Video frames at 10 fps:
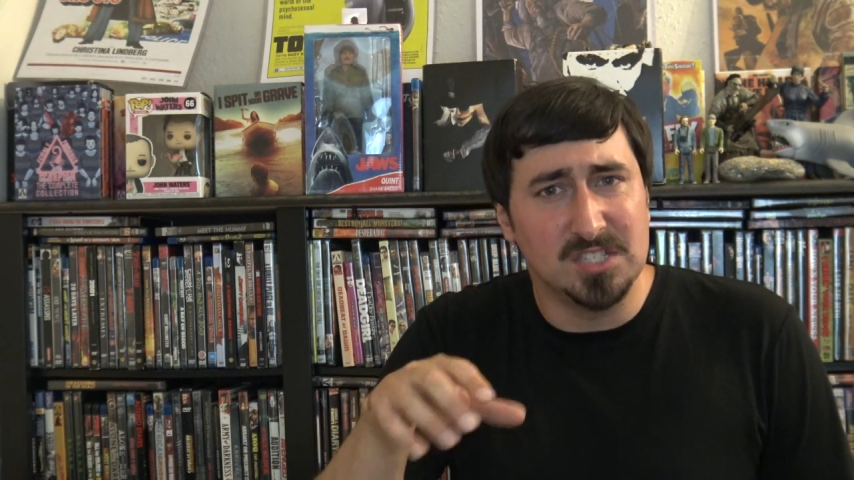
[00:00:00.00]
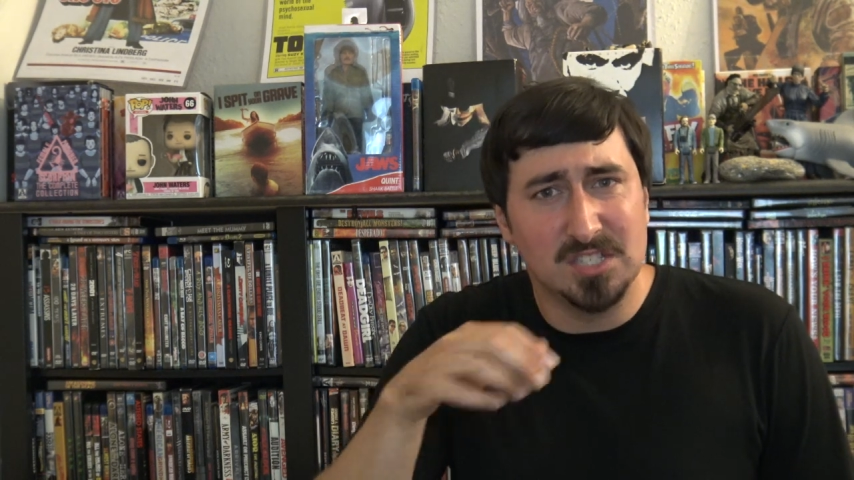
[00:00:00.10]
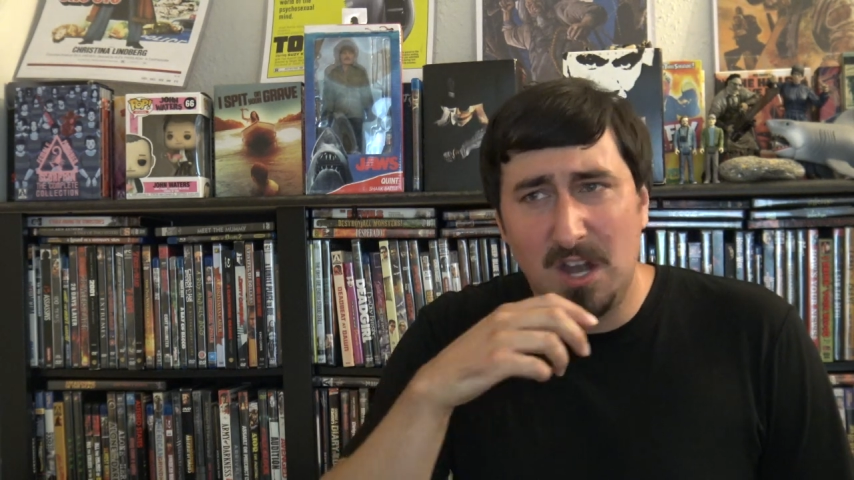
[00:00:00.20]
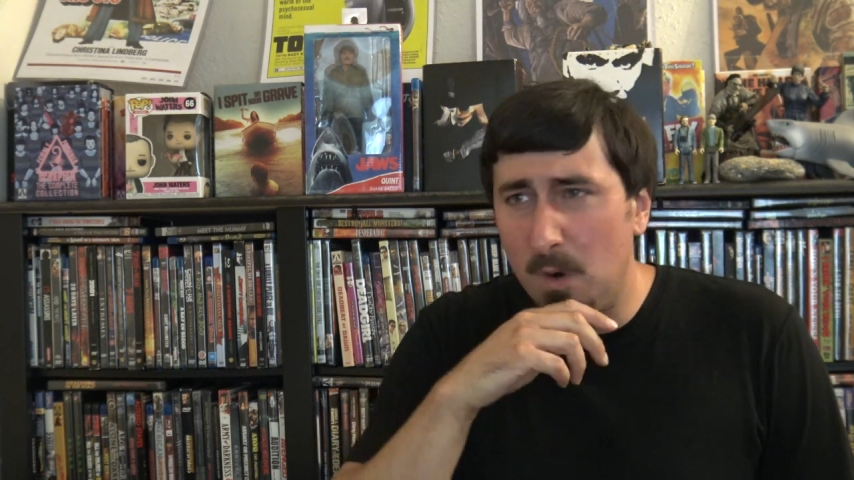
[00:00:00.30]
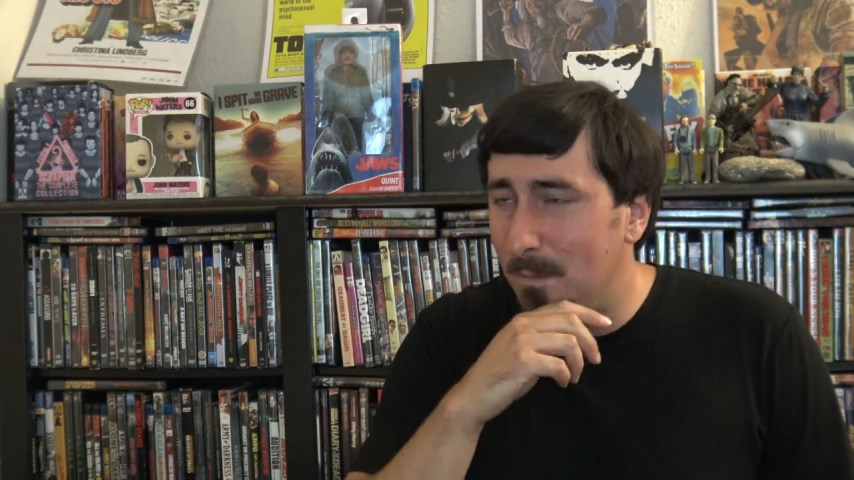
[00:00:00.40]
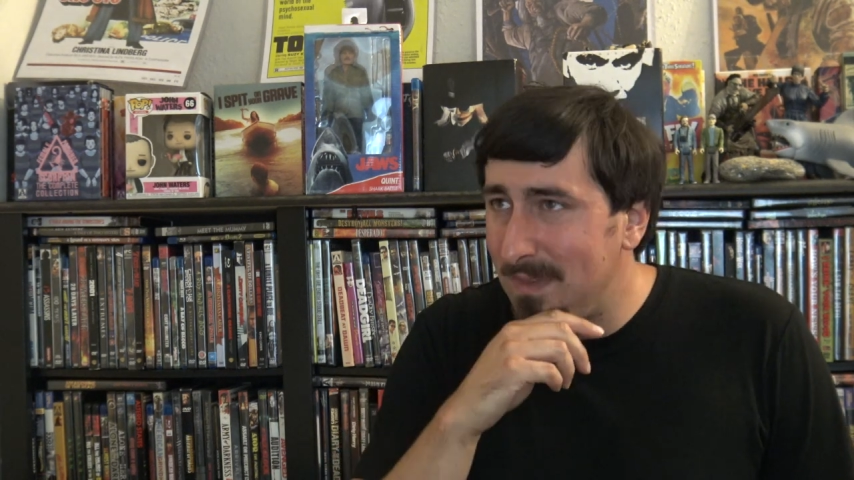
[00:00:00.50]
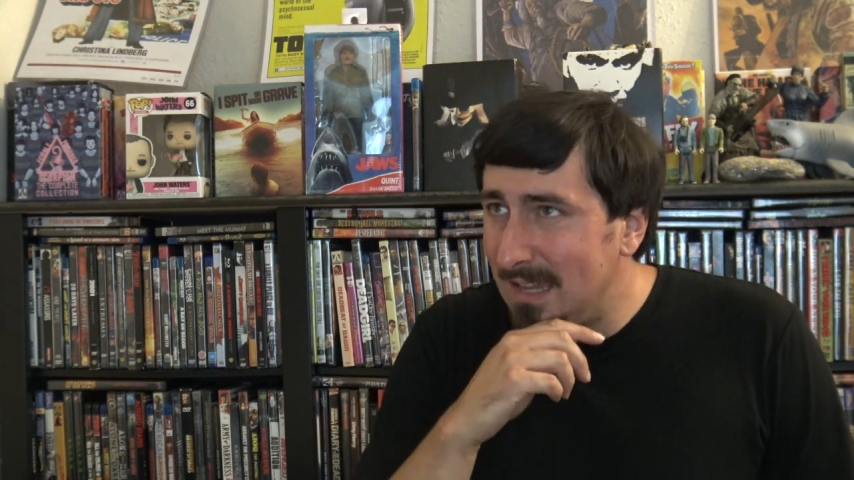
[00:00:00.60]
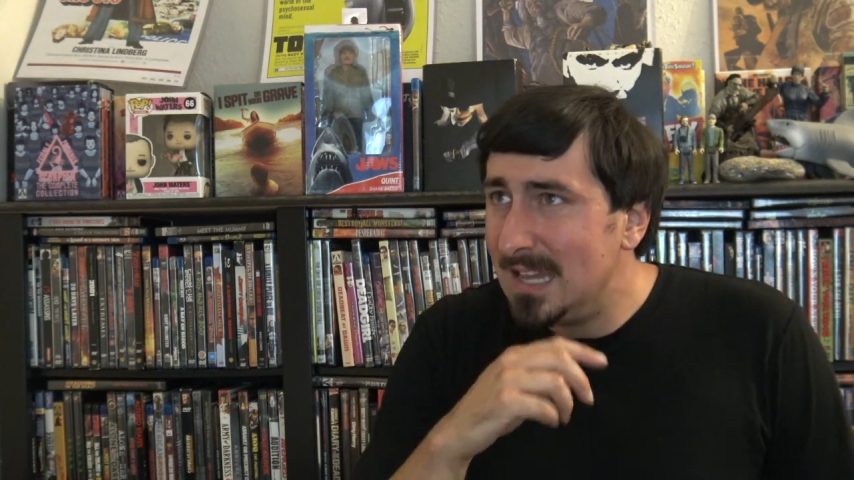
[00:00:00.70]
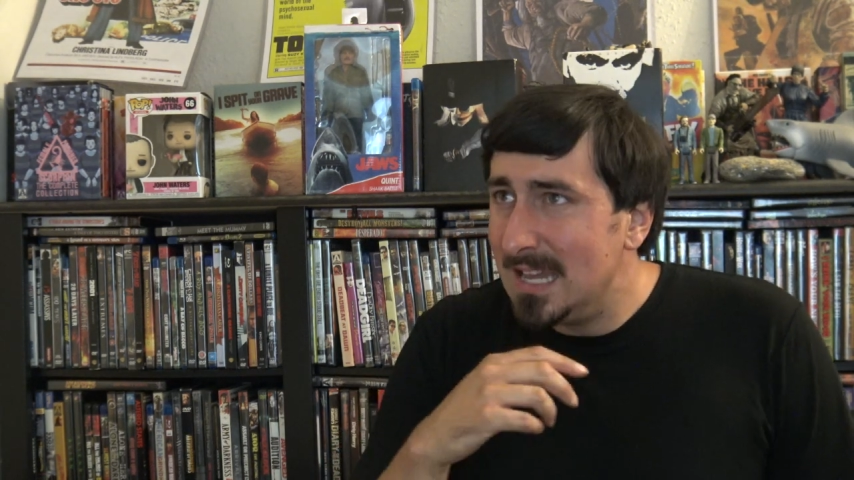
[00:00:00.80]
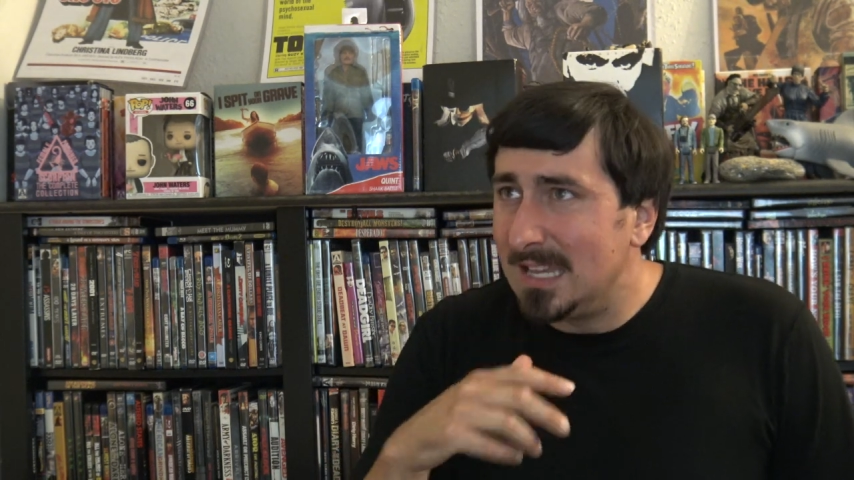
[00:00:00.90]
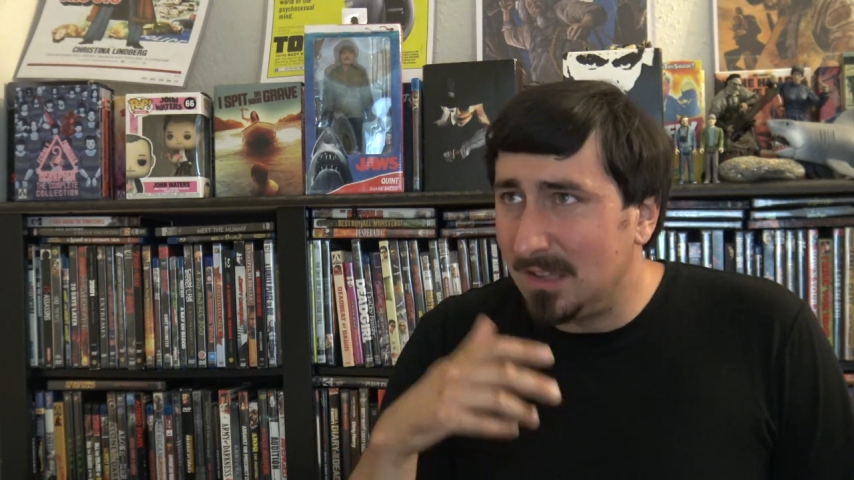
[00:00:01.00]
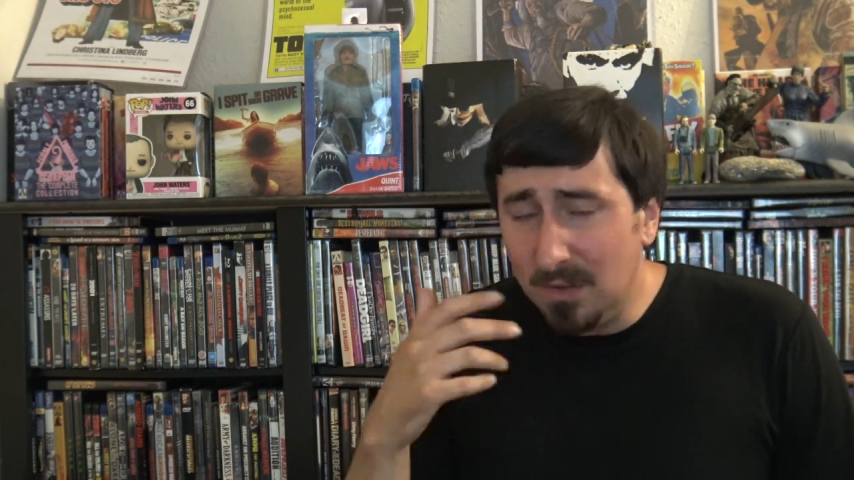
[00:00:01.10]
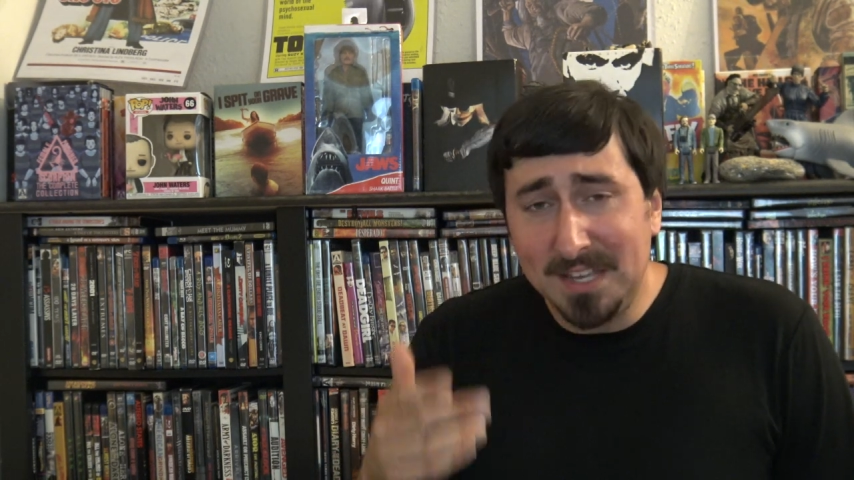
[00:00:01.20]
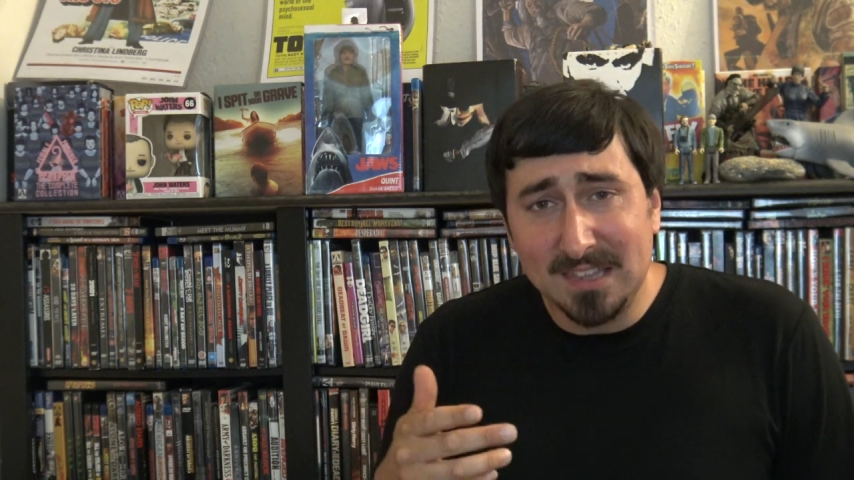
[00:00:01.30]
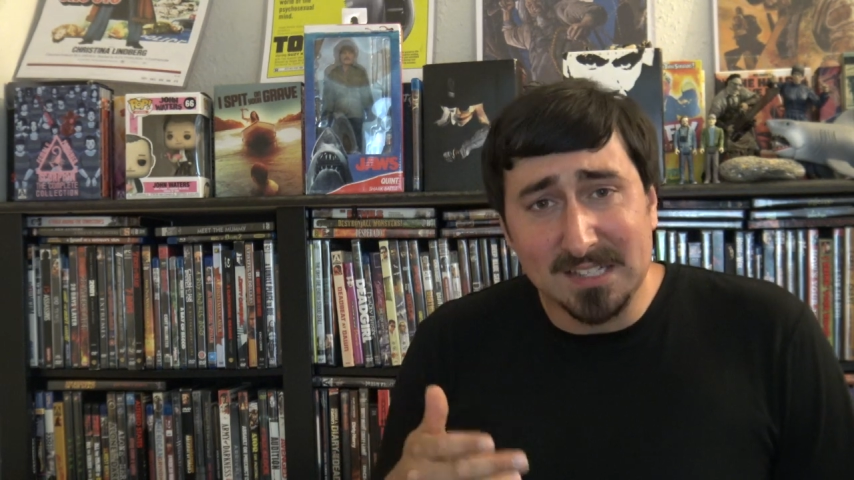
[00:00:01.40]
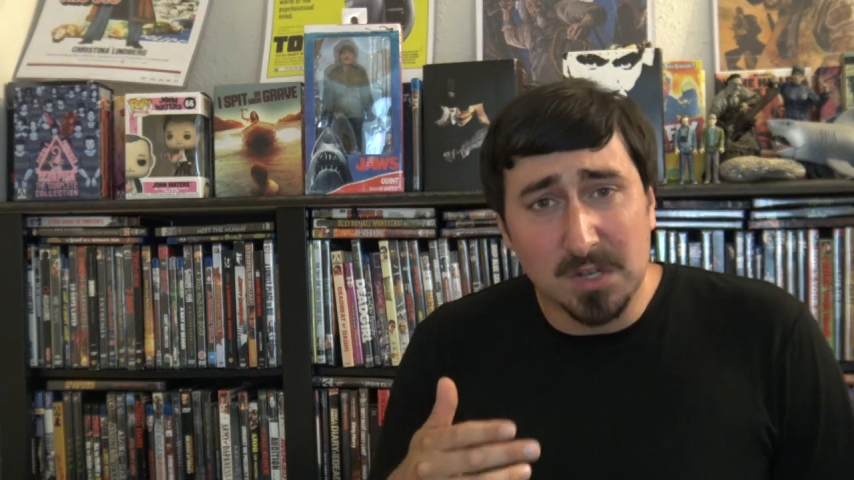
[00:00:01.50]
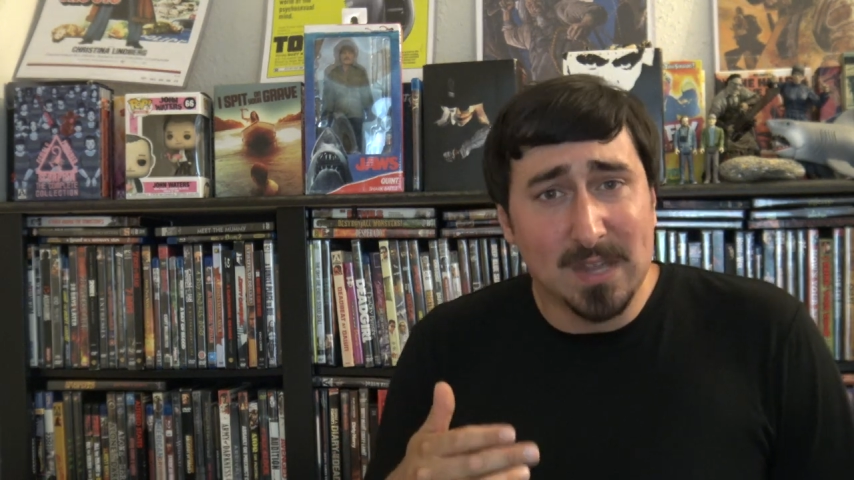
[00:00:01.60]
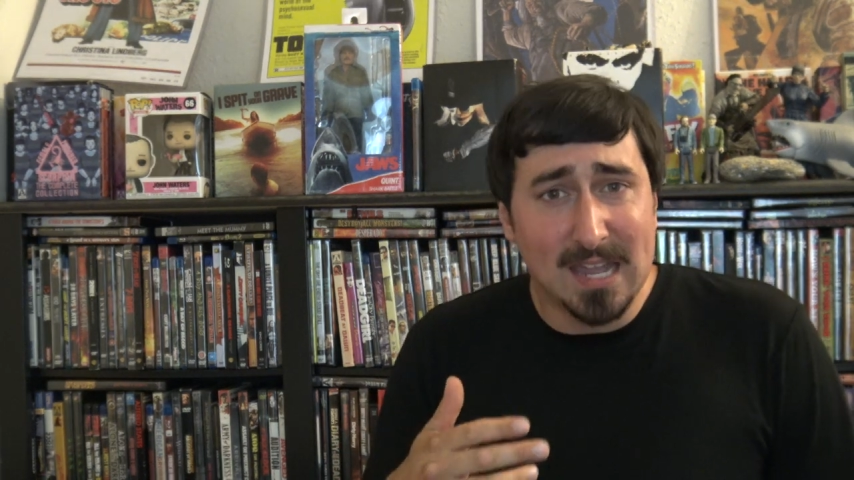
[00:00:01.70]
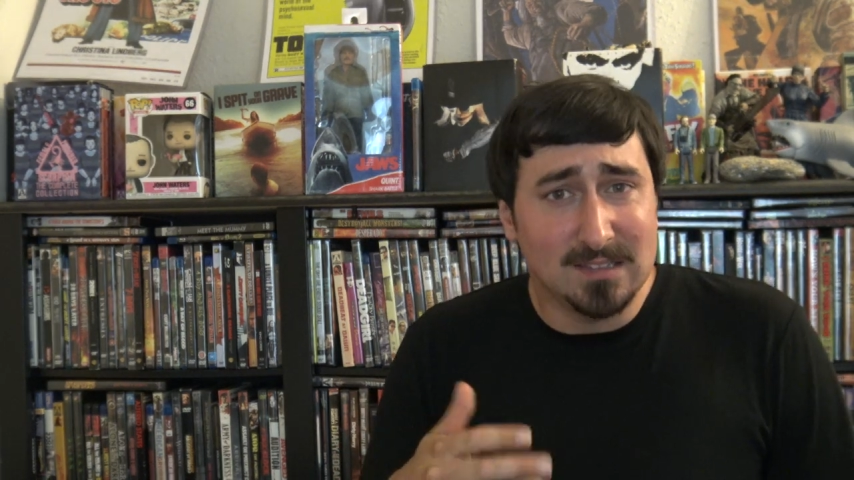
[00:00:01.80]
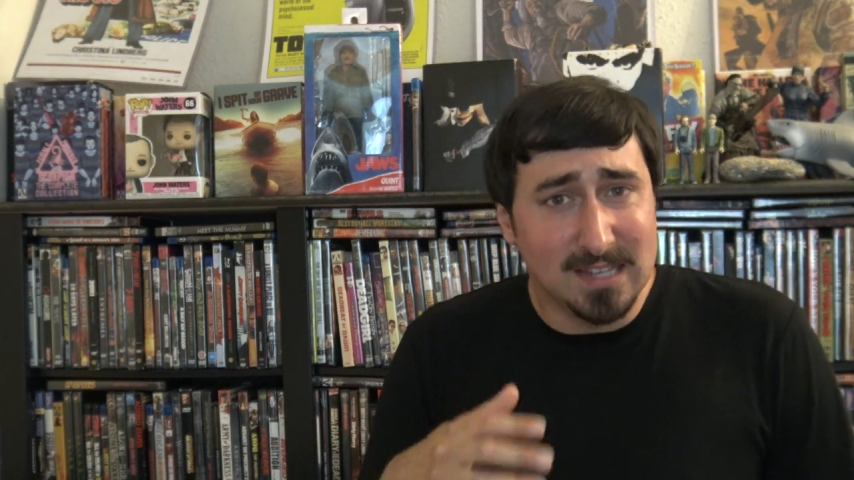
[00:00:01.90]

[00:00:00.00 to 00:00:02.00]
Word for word: So you look at this, okay,